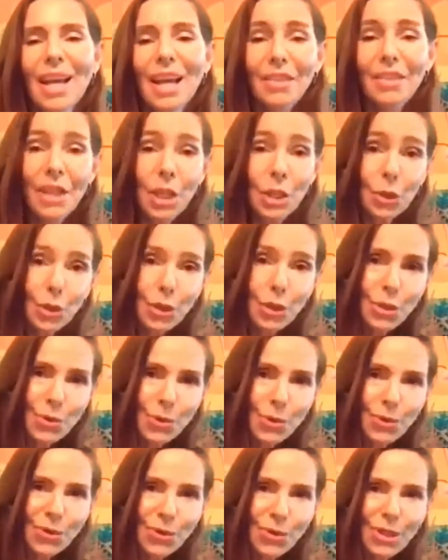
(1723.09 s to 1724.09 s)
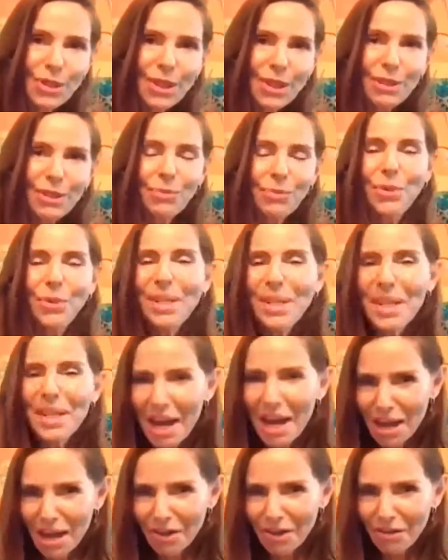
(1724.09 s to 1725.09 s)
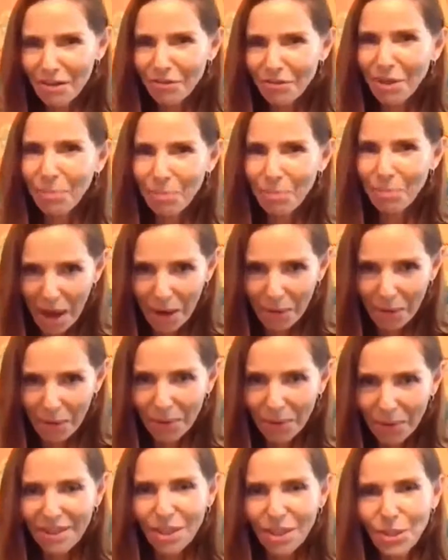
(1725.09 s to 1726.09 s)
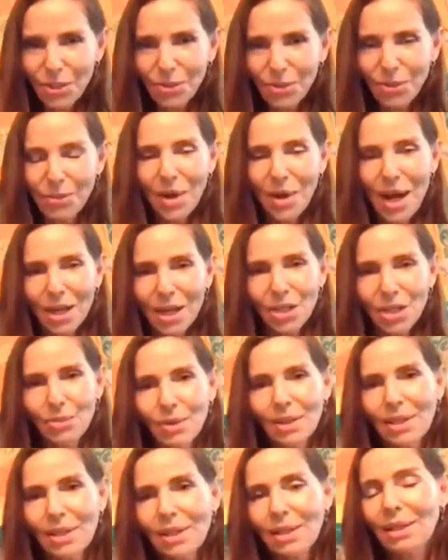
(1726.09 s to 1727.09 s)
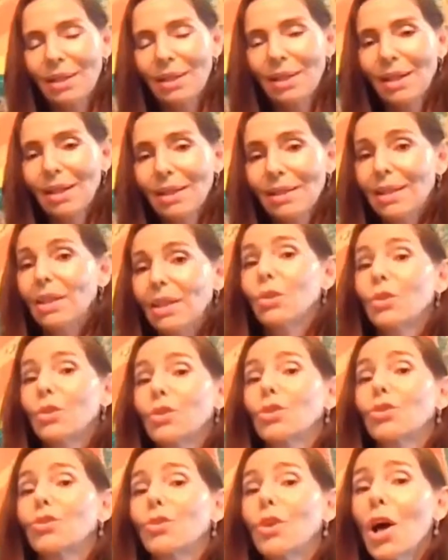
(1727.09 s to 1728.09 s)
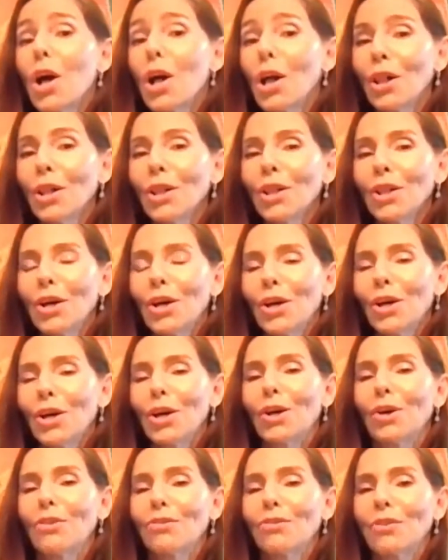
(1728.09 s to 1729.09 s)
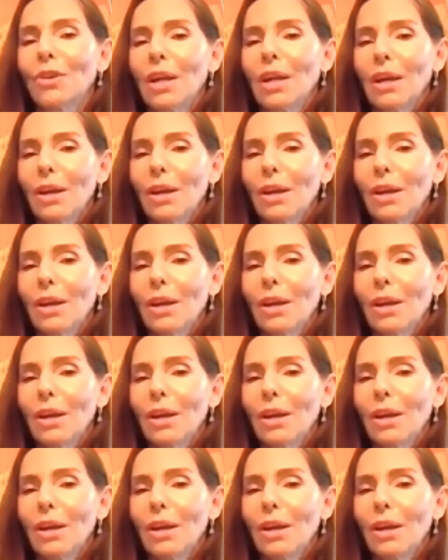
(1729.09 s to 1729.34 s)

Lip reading: And the good news is that we have the power to actually take control of